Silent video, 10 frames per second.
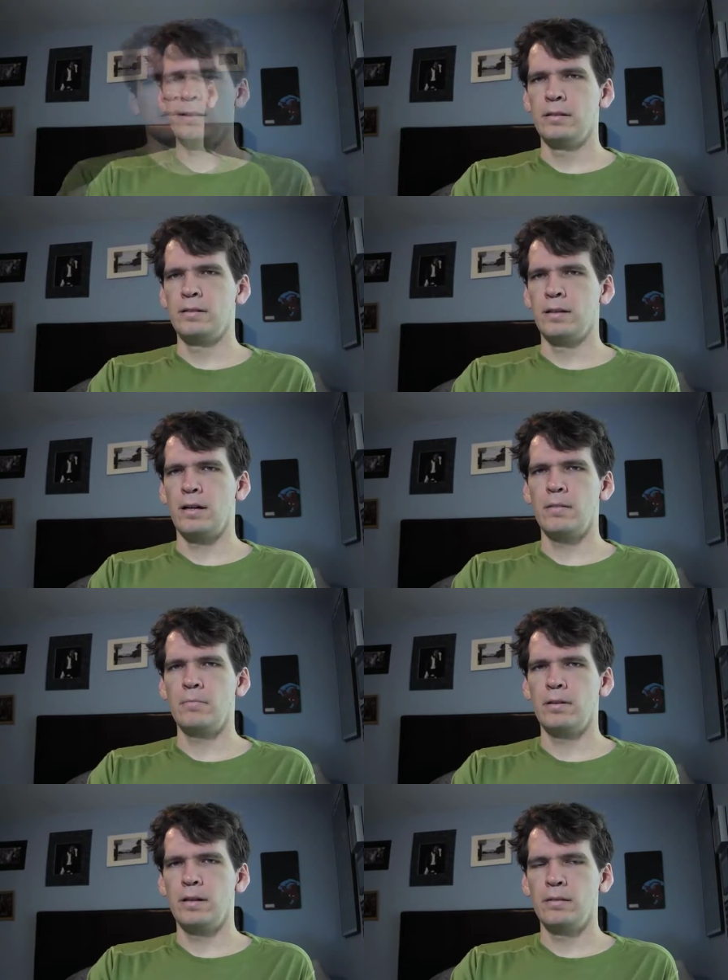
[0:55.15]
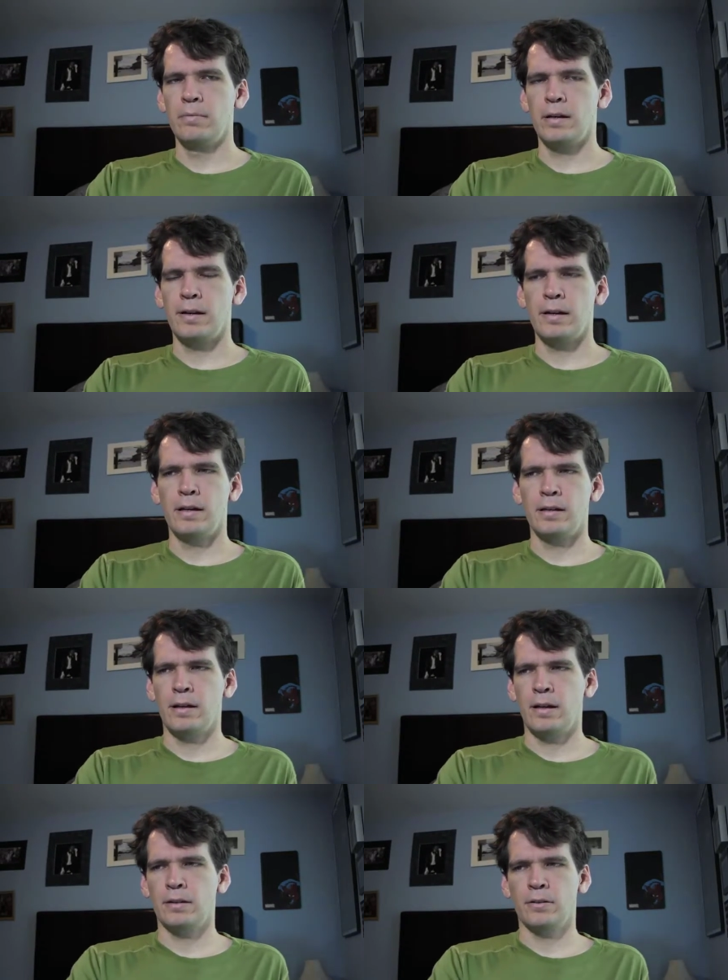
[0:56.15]
He's not played by an
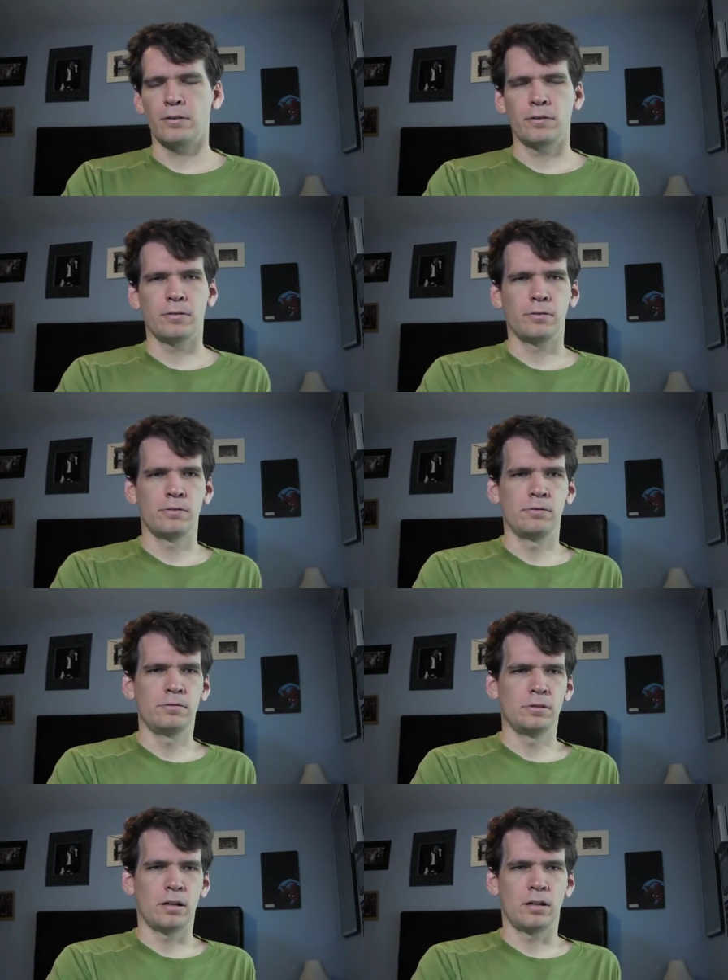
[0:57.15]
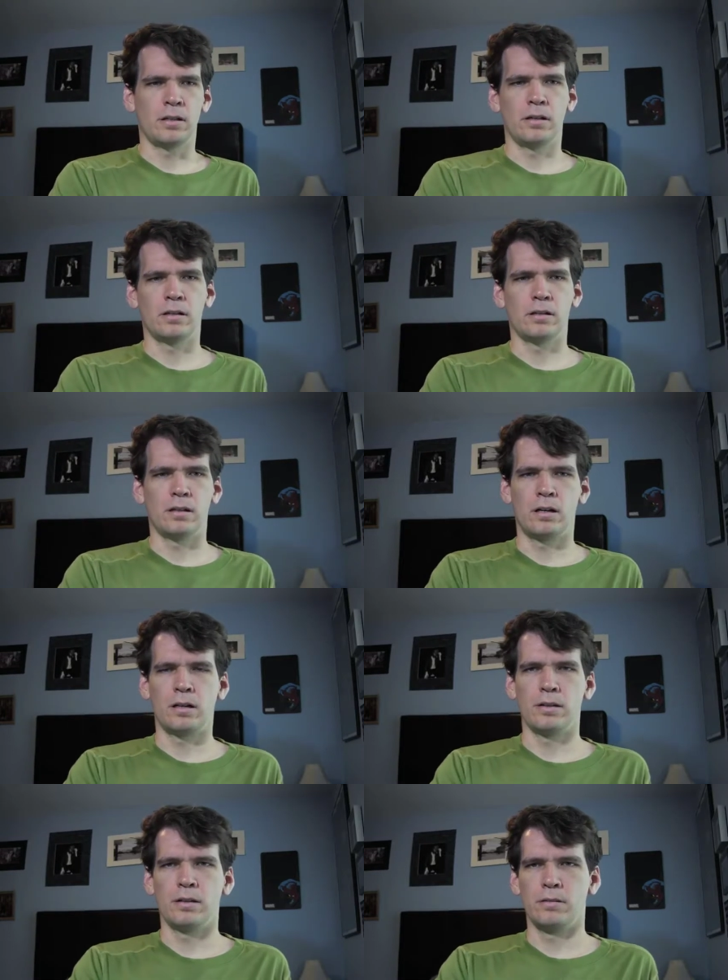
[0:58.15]
actor who's on the
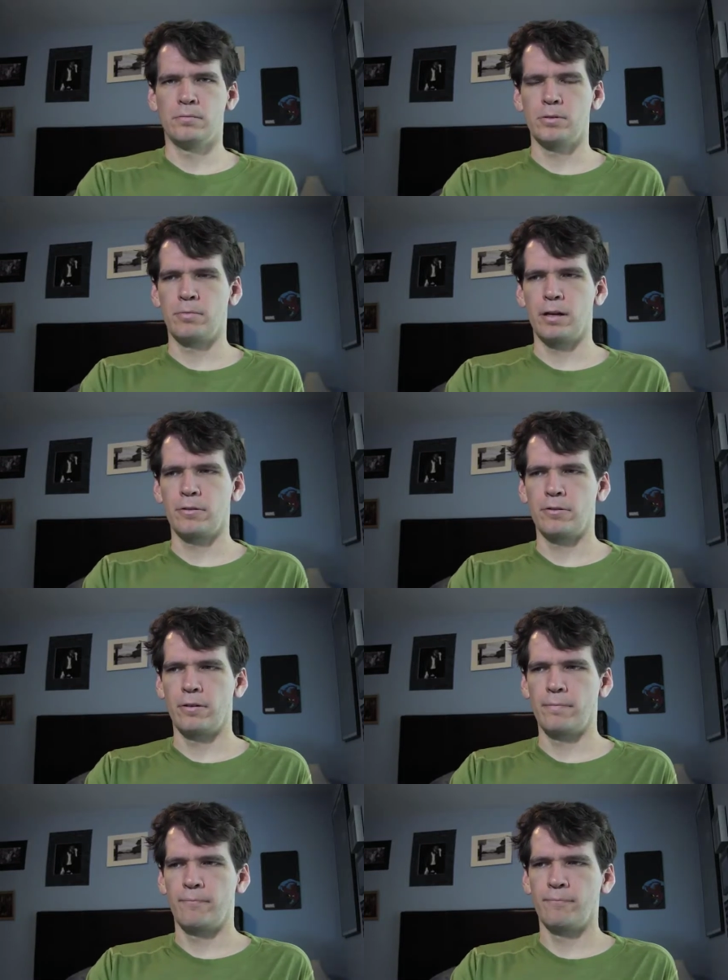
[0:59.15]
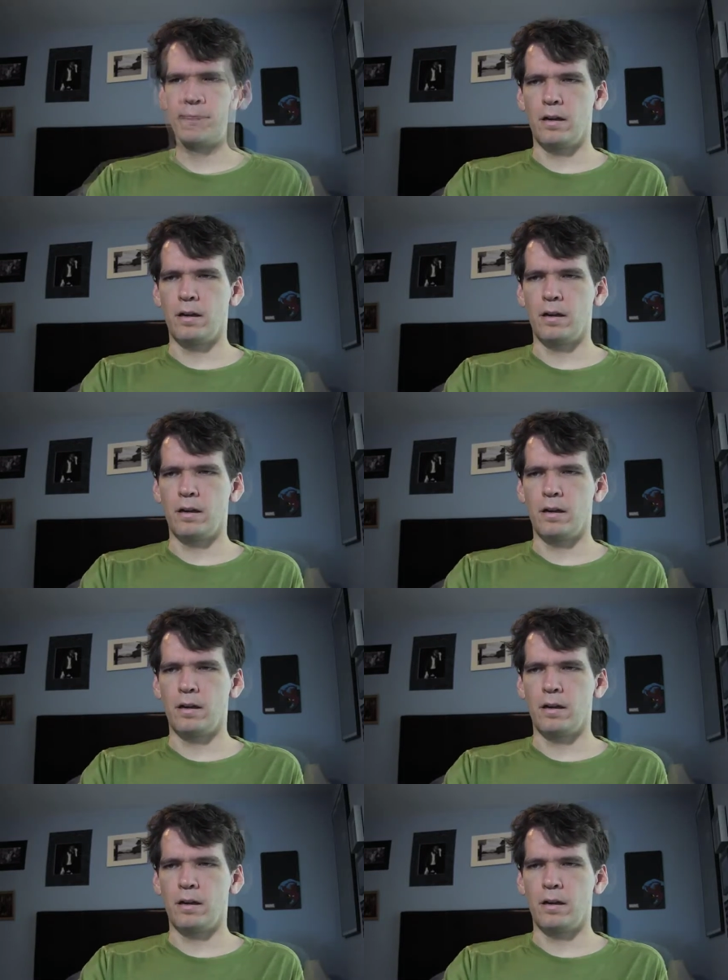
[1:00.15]
autism spectrum.